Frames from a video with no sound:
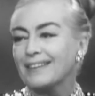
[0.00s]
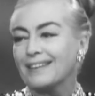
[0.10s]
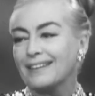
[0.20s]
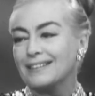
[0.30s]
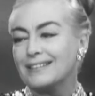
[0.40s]

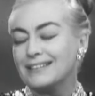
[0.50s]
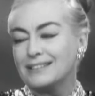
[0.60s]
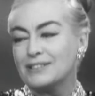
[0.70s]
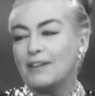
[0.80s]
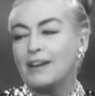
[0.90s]

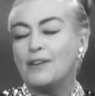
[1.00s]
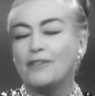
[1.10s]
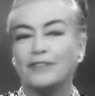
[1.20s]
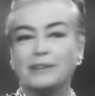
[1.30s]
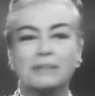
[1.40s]
And so I
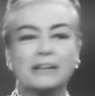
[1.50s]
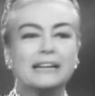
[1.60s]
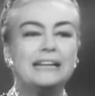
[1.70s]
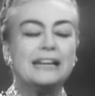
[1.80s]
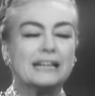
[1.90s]
offered him a
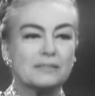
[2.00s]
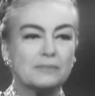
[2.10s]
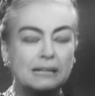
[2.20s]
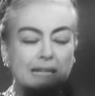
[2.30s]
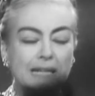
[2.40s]
Kleenex
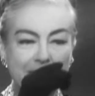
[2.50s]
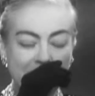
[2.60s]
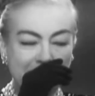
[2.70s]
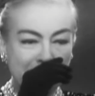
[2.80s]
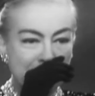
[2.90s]
one day
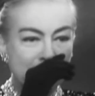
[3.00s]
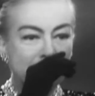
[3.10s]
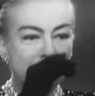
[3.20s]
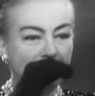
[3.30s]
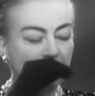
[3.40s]
because his
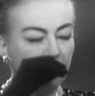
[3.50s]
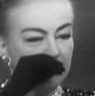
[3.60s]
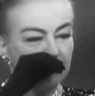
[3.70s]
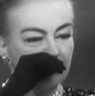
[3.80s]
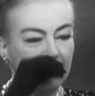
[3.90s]
nose was
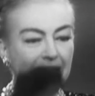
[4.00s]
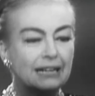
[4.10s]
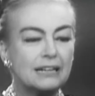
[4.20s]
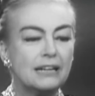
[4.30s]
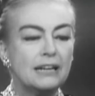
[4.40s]
always running,
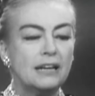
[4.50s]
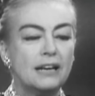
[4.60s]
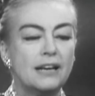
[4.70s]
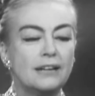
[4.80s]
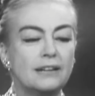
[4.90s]
and
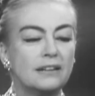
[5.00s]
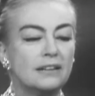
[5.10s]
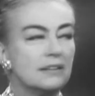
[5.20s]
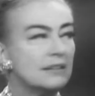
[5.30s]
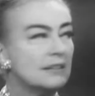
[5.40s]

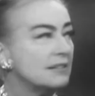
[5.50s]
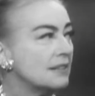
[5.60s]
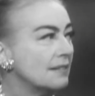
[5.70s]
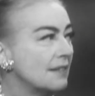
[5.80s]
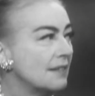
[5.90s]
he
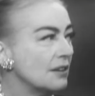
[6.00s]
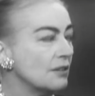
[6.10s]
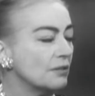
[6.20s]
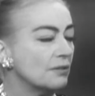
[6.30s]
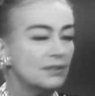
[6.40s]
said thank
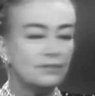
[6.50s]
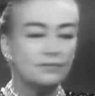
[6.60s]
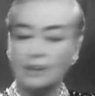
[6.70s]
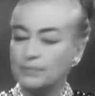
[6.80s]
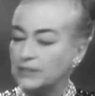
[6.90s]
you and
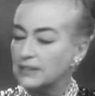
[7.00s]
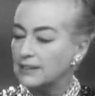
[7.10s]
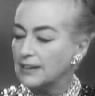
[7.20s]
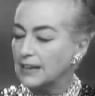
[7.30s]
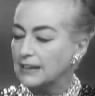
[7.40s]
dropped it
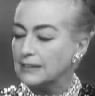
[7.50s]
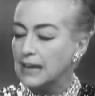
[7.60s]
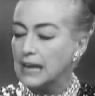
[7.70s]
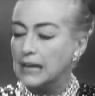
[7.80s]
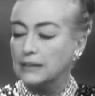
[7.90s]
like
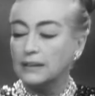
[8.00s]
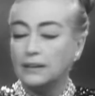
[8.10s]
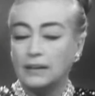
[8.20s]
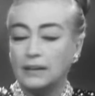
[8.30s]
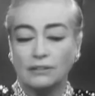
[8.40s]
that.
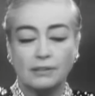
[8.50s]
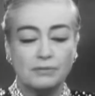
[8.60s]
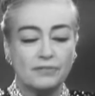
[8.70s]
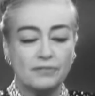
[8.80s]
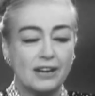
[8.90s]
And I thought he
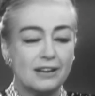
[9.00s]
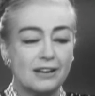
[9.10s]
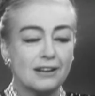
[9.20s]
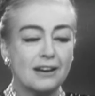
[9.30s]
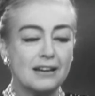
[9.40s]
was very
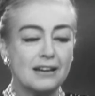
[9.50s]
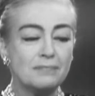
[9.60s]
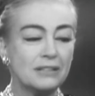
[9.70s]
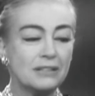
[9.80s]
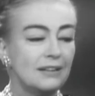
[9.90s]
unkind,
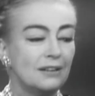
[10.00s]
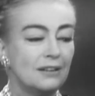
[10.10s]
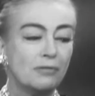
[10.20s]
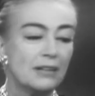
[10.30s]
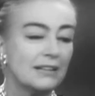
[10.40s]
but
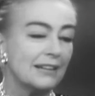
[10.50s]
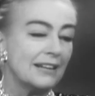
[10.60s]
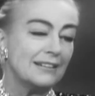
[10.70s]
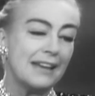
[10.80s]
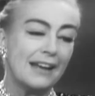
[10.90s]
what a
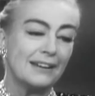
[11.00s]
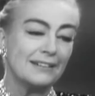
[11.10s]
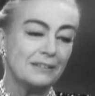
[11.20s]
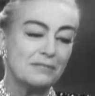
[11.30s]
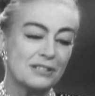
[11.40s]

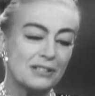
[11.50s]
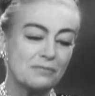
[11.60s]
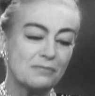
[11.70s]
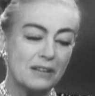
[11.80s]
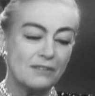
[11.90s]
talent. He was
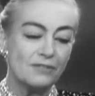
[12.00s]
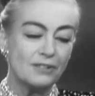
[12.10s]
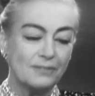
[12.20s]
just wonderful.